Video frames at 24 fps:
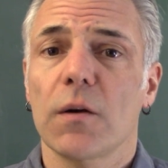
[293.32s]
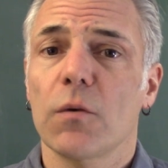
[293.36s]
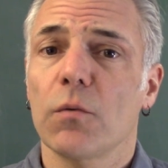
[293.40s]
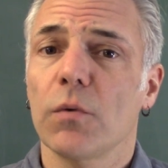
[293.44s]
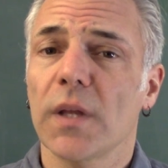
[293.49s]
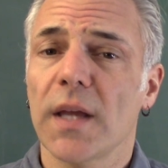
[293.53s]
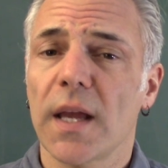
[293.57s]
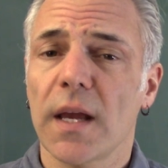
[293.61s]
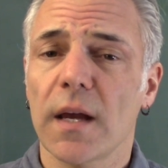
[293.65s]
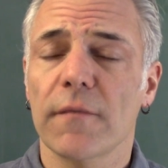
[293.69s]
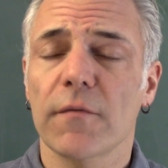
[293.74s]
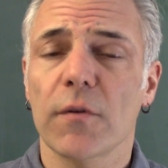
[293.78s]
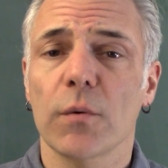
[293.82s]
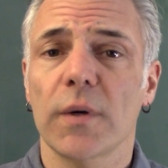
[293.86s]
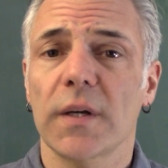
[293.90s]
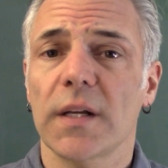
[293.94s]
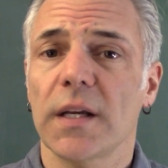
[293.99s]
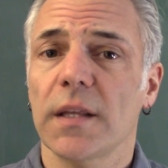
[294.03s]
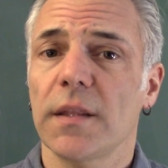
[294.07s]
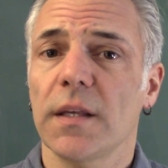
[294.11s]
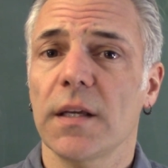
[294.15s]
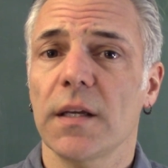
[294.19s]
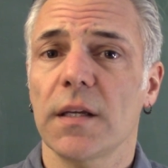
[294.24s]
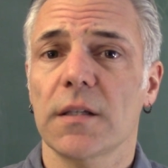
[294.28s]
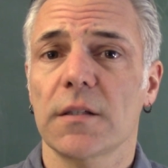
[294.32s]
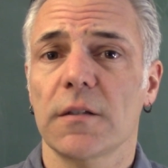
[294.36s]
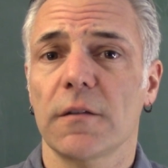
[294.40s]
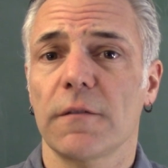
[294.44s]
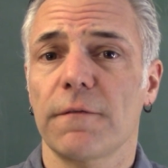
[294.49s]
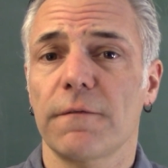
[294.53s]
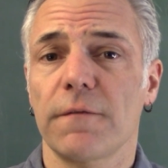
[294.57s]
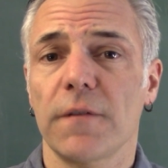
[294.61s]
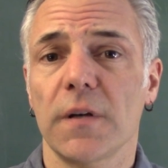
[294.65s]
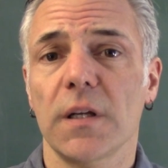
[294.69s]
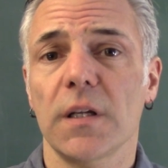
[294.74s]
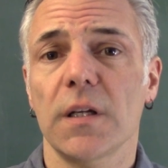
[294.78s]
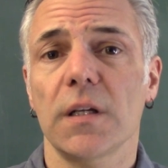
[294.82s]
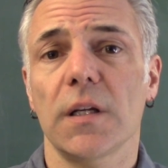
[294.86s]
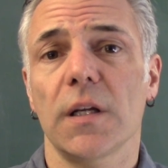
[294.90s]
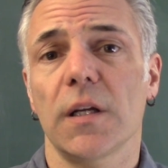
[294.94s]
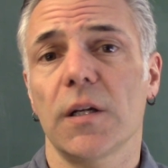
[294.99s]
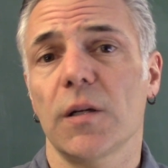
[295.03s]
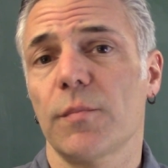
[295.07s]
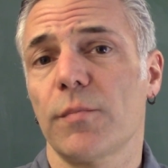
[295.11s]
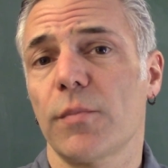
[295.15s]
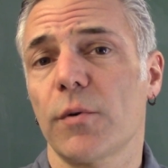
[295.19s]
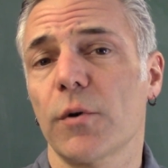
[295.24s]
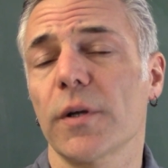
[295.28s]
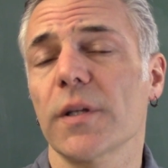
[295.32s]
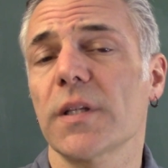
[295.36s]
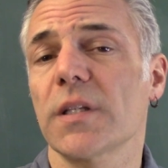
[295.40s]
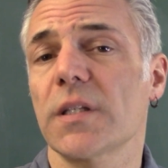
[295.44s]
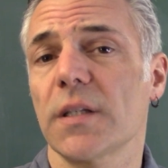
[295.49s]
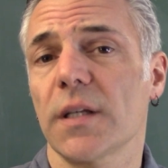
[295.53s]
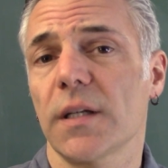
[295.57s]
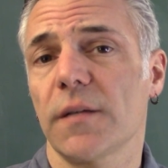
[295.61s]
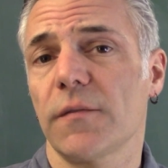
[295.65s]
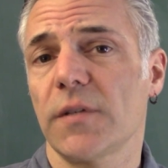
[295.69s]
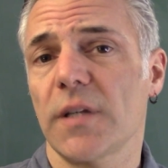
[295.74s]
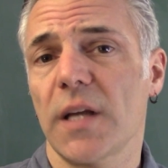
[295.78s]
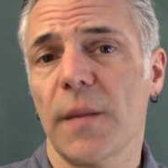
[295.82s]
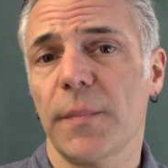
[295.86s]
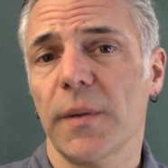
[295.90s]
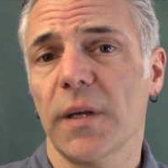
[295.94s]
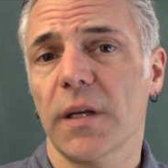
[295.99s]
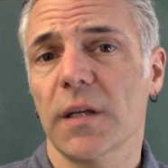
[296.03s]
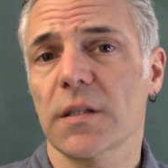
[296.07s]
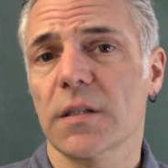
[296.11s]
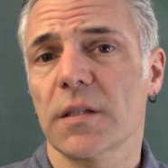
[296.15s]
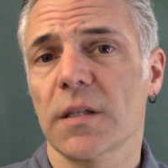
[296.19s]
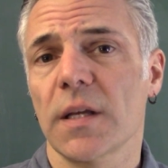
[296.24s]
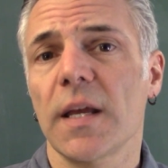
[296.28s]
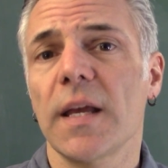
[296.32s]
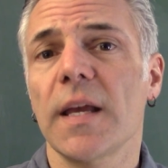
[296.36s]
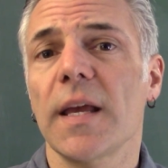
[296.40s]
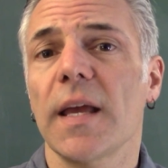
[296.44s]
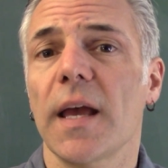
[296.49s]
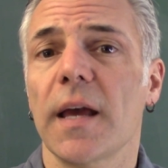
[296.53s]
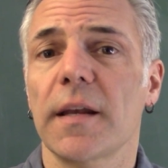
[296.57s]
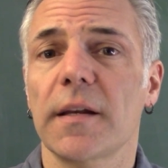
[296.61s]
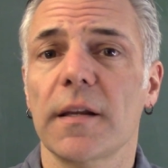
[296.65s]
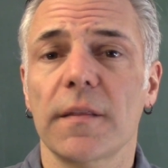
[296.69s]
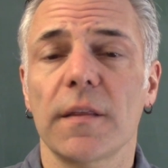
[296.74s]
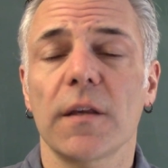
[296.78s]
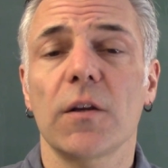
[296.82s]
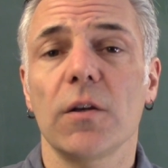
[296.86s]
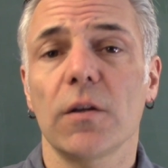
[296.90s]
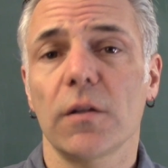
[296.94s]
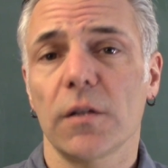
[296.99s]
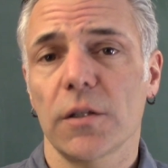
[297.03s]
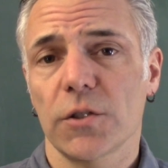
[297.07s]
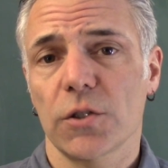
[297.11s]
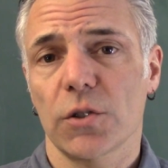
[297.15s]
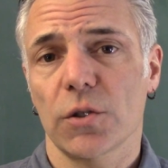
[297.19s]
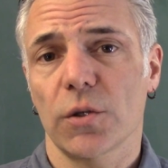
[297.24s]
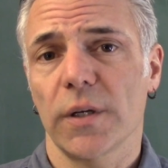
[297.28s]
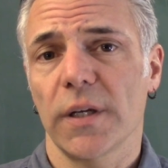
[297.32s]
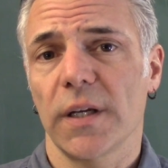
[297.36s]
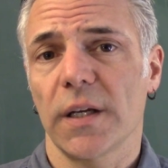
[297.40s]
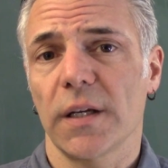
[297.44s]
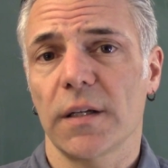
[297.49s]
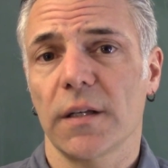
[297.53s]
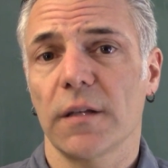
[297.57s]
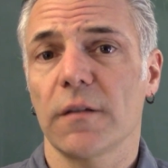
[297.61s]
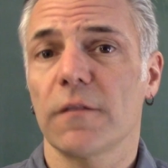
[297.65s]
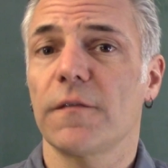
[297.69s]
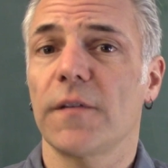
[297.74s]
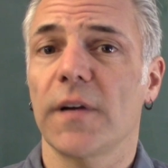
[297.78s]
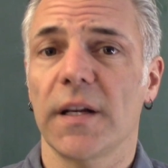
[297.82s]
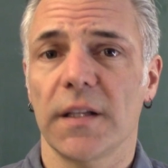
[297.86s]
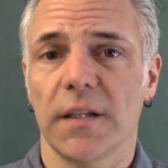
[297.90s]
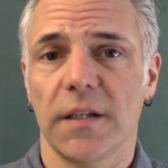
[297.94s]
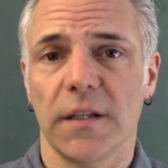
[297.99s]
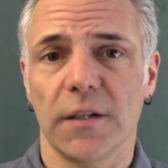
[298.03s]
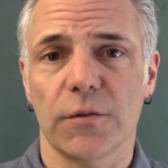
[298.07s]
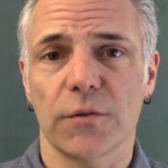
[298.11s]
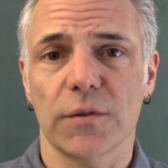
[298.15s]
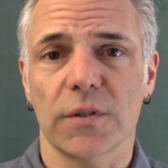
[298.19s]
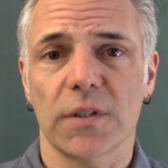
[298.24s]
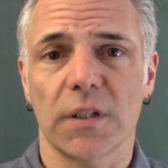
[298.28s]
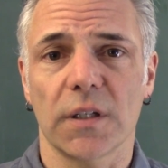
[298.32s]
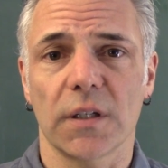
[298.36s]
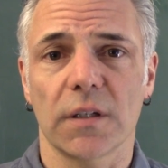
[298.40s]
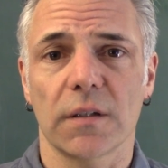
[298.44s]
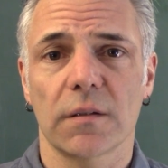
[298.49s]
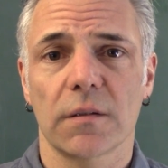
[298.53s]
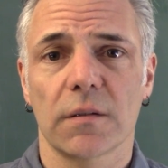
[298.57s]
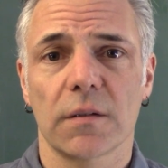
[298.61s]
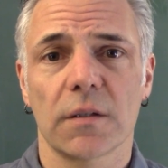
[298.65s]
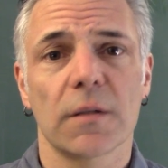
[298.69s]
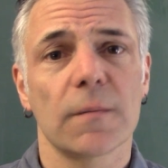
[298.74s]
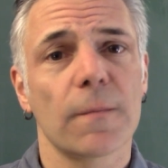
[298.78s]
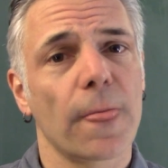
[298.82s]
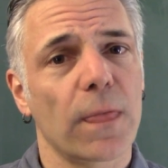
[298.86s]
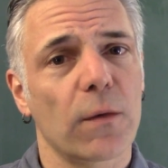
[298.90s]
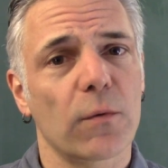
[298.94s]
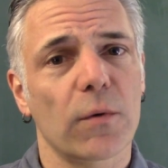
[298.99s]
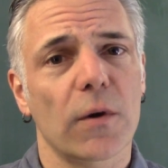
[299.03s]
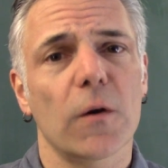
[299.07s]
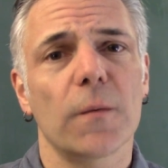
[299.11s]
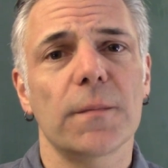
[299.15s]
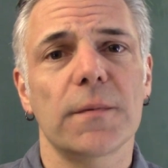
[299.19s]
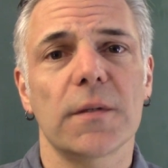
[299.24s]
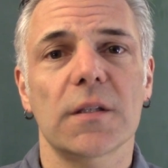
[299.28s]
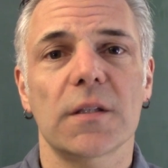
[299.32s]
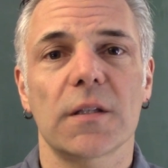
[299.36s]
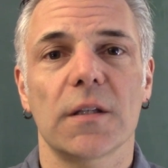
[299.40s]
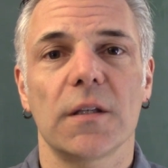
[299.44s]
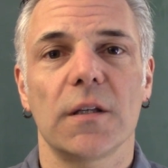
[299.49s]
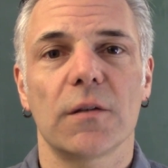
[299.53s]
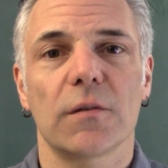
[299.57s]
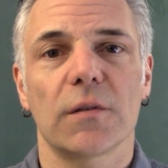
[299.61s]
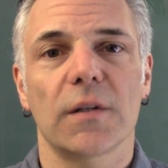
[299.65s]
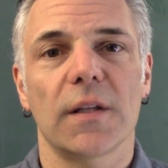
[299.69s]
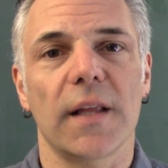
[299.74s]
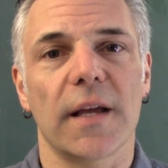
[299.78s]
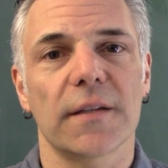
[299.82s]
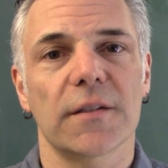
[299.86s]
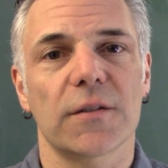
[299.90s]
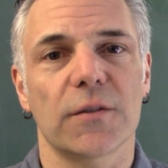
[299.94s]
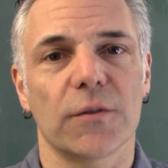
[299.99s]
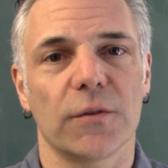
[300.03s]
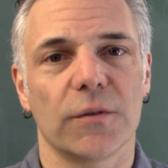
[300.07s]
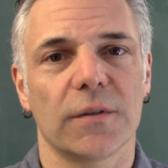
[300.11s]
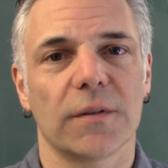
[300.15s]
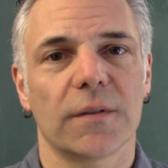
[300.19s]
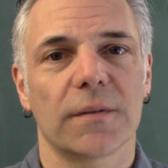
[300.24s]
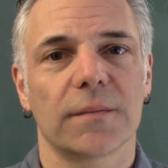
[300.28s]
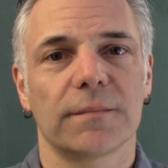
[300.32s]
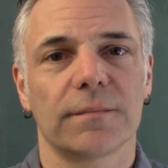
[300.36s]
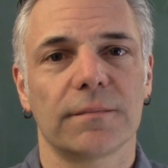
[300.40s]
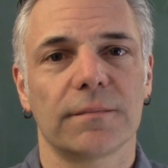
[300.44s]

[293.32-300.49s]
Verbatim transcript: We'll cover what I think is a fun and important set of topics, and I think you'll enjoy it and find it interesting. Hope to see you in class soon.